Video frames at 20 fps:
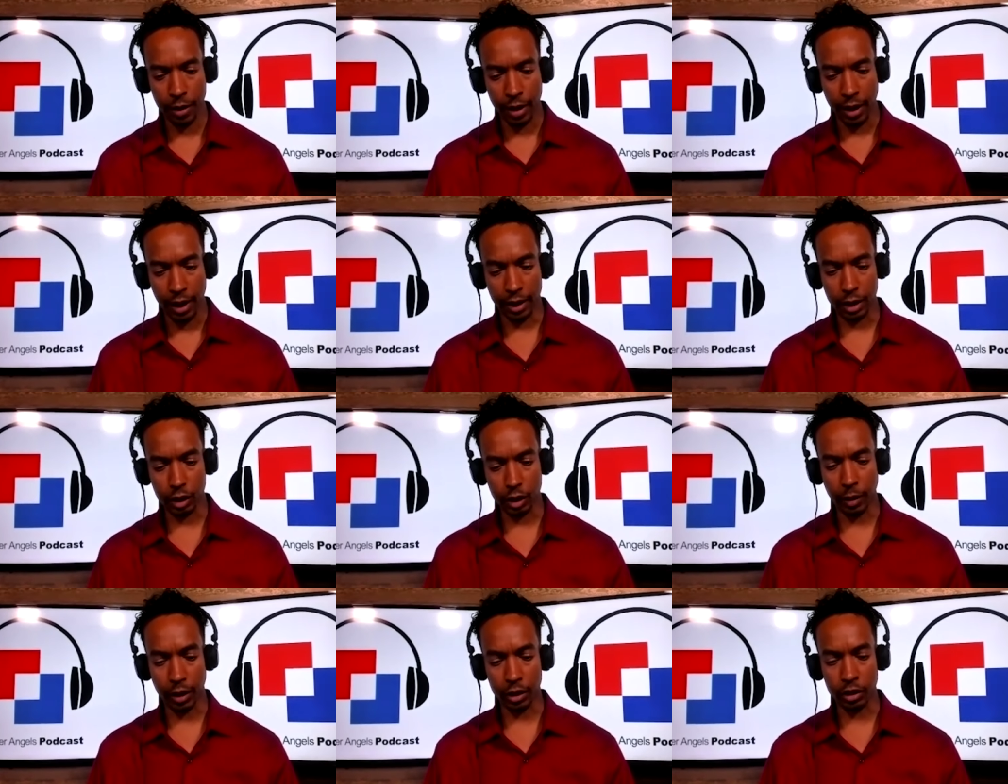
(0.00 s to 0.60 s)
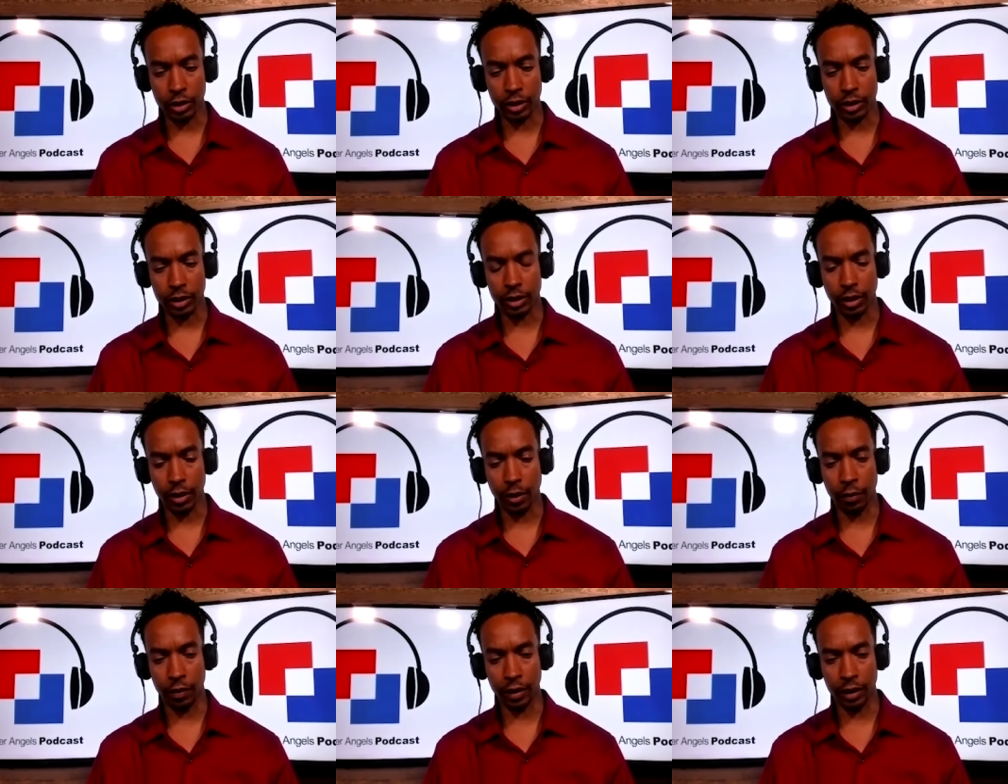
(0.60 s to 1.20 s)
in as much as
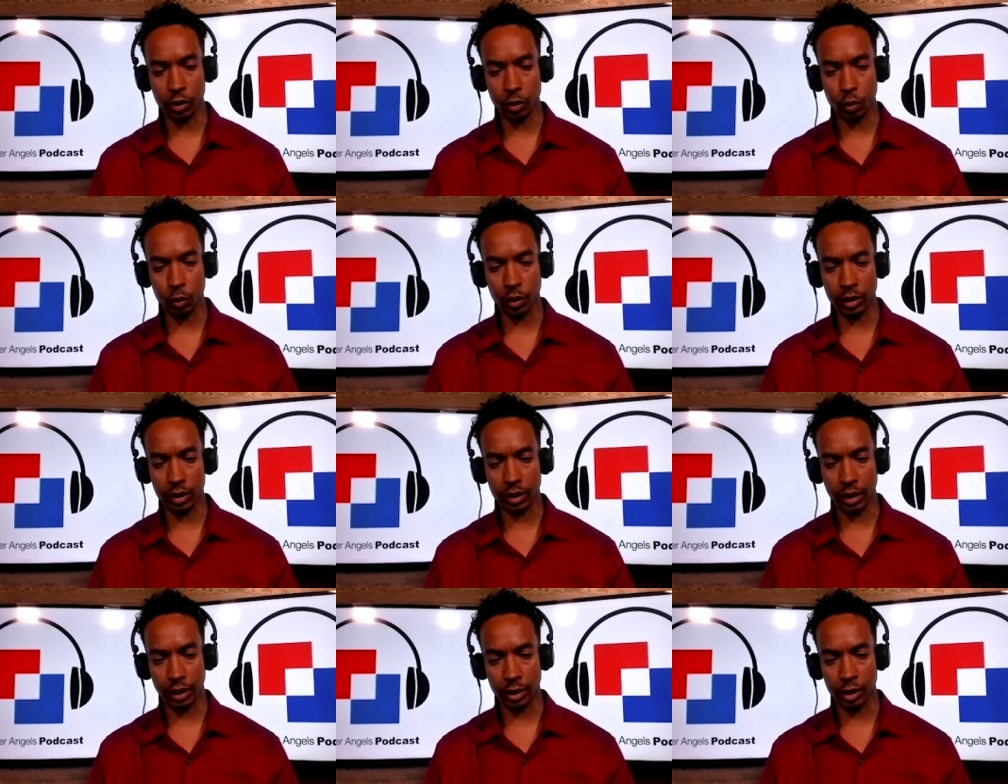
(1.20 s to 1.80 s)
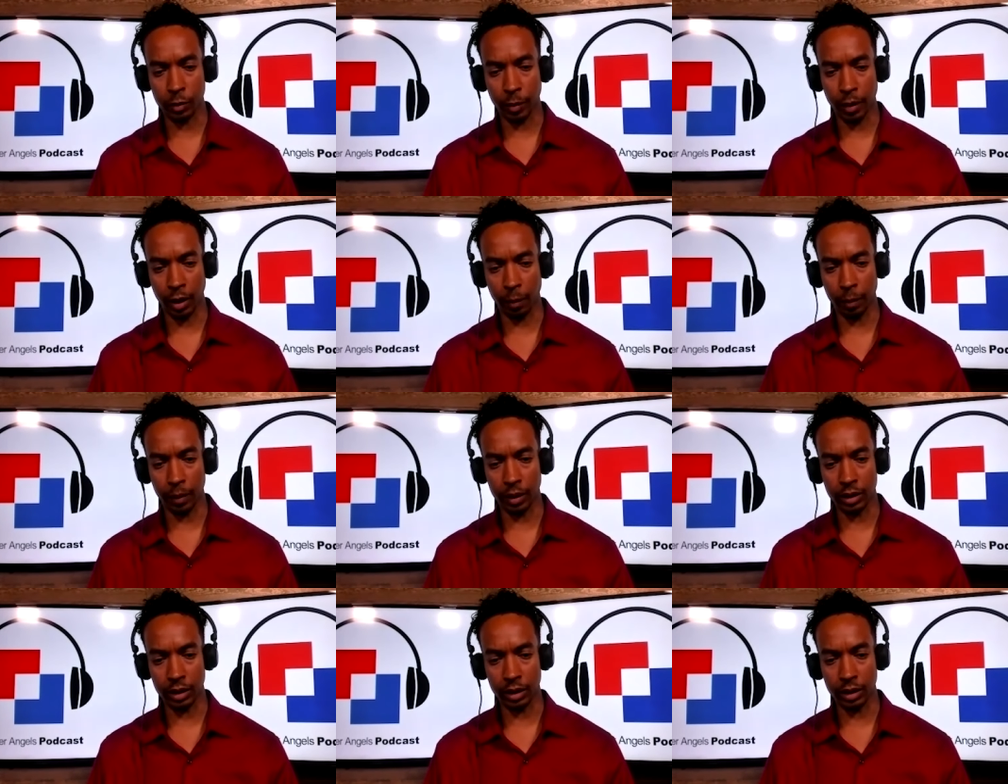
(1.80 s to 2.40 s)
this was an
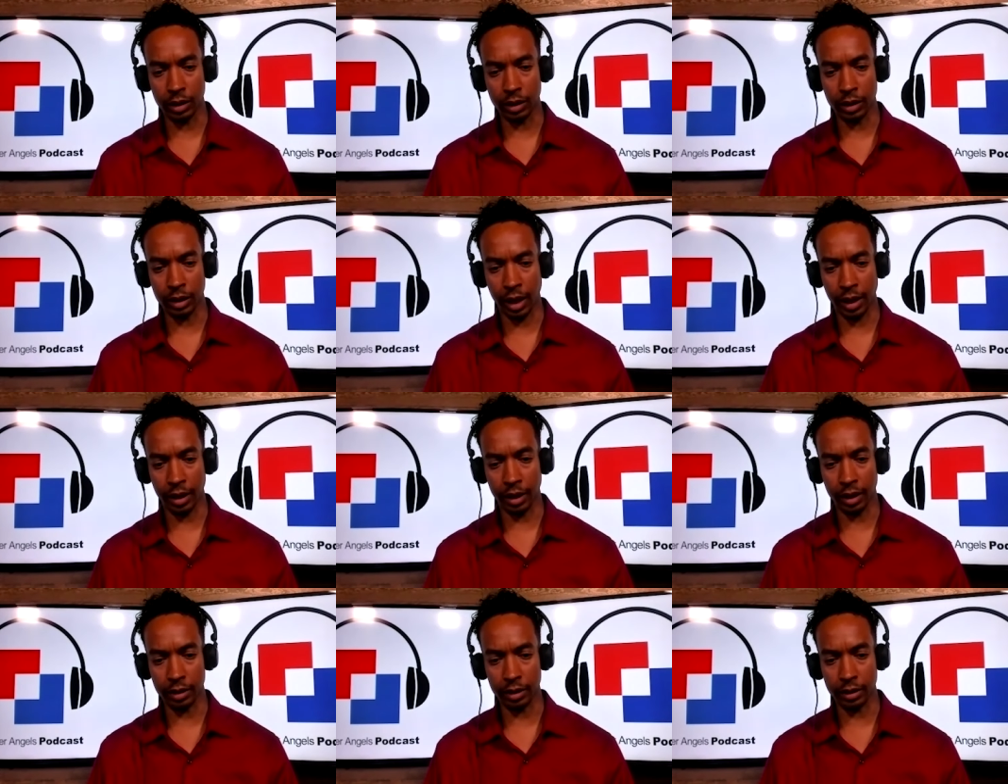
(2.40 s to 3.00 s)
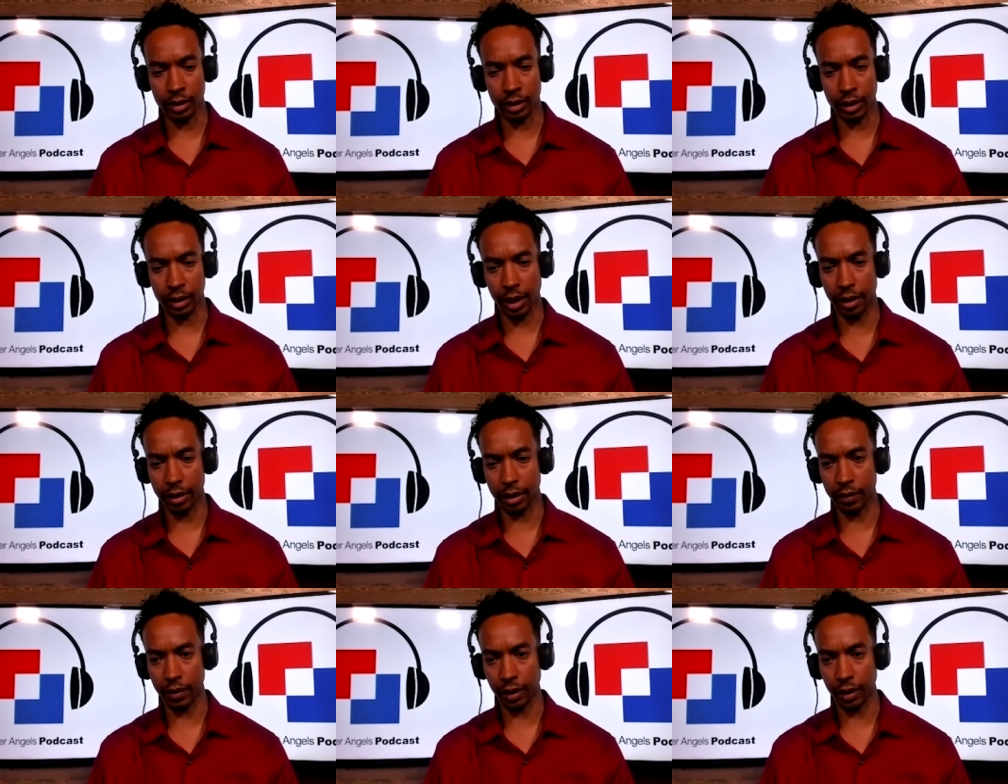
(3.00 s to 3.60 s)
experiment in designing a
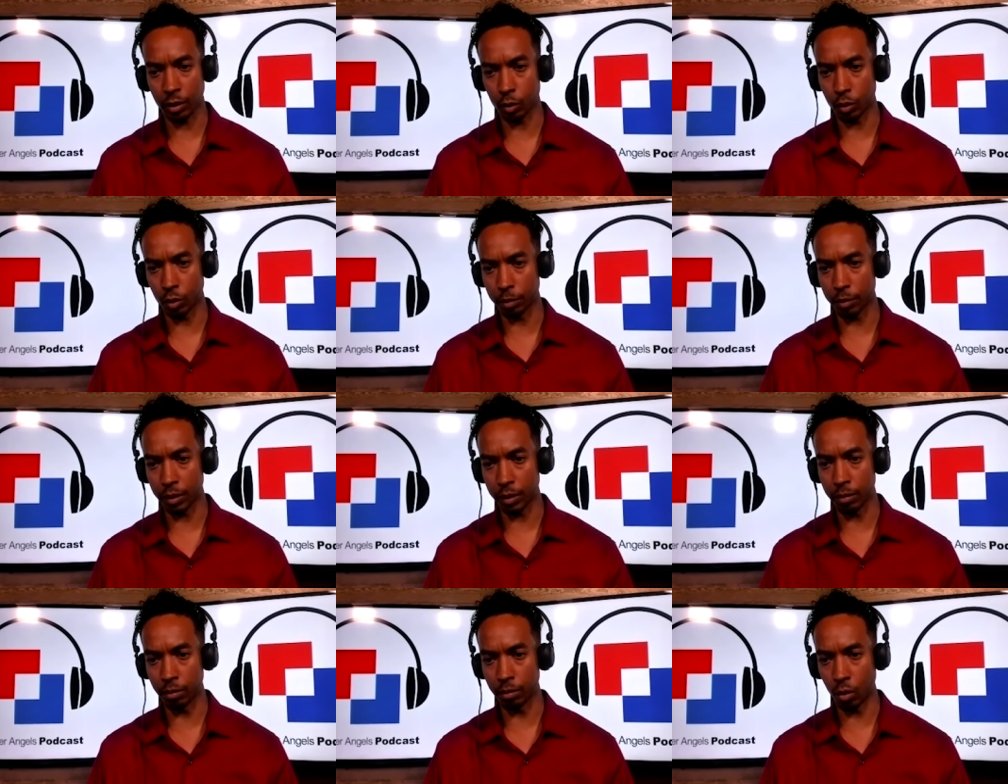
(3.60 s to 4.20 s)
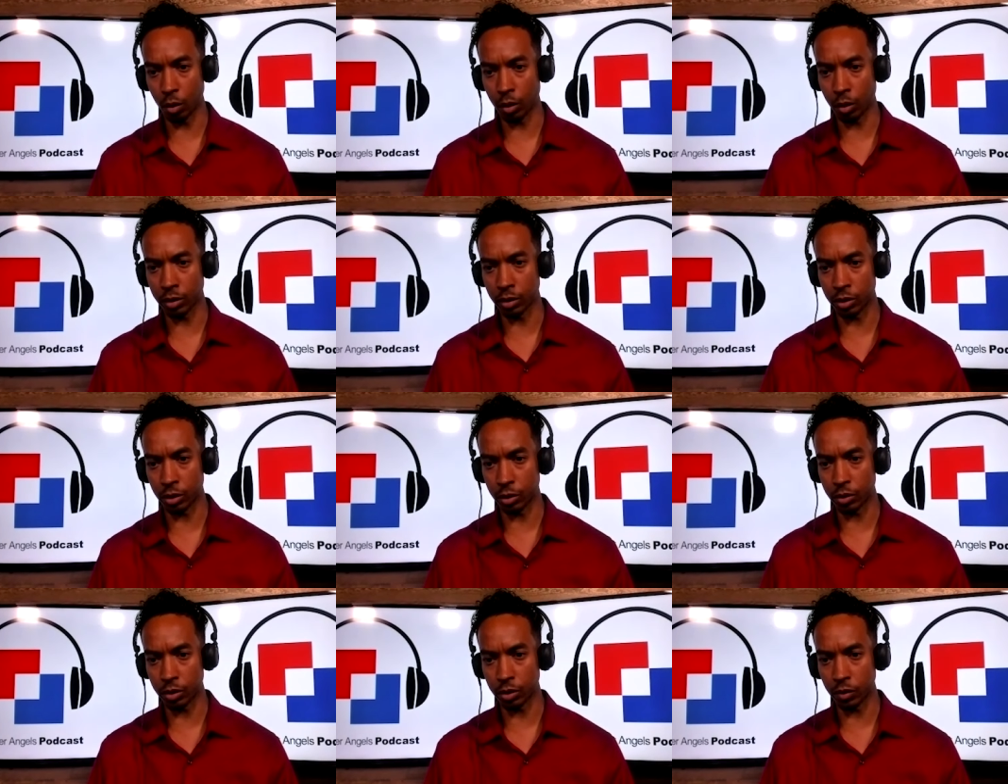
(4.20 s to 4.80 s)
society that would be more
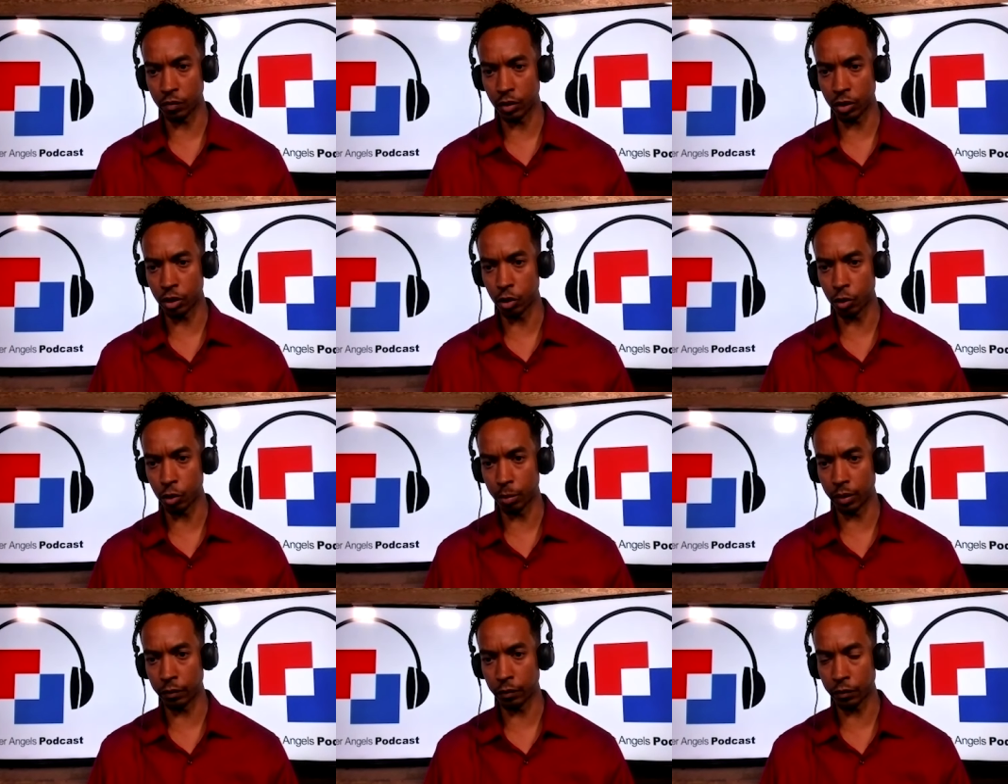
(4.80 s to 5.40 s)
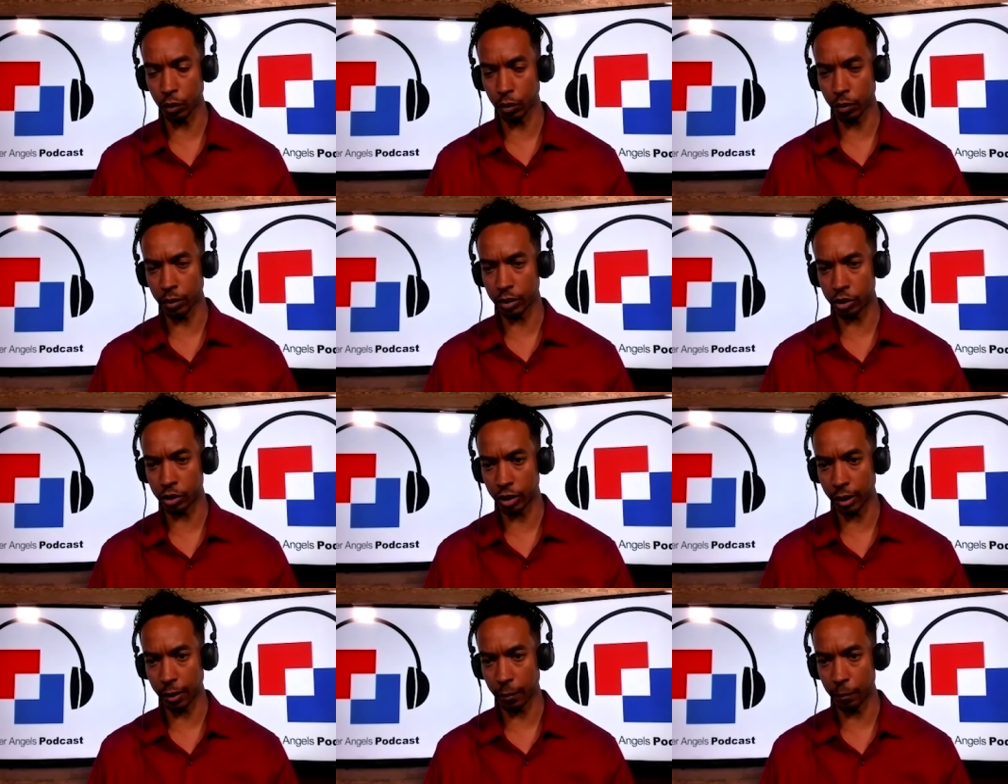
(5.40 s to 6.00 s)
conducive to human
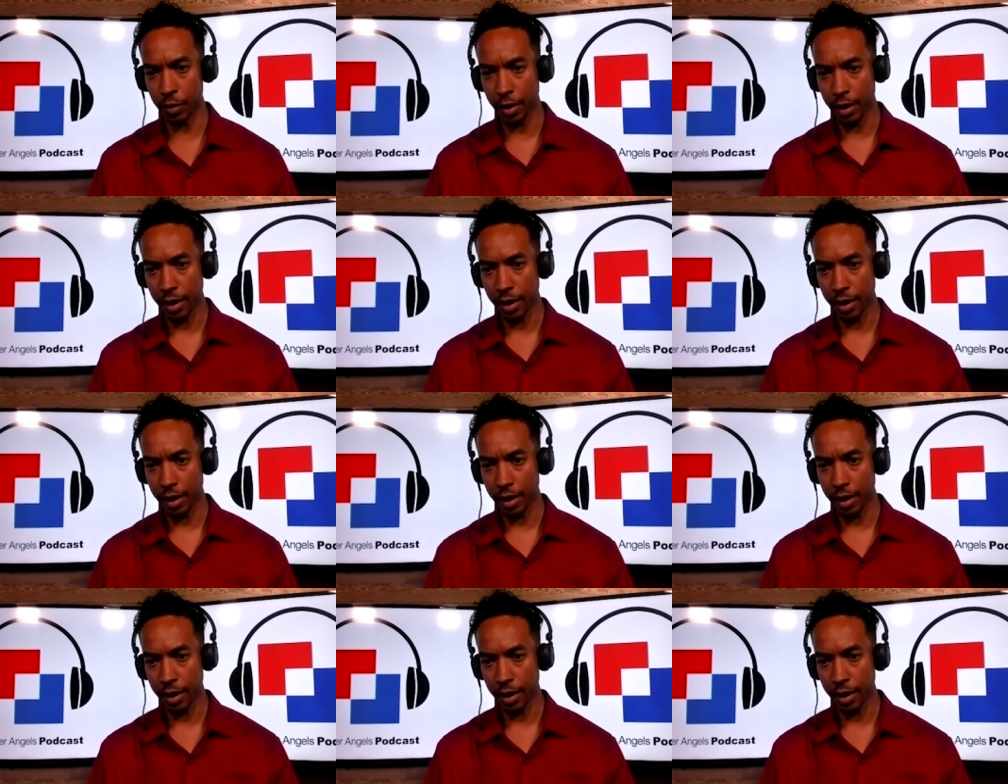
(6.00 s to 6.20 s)
flourishing.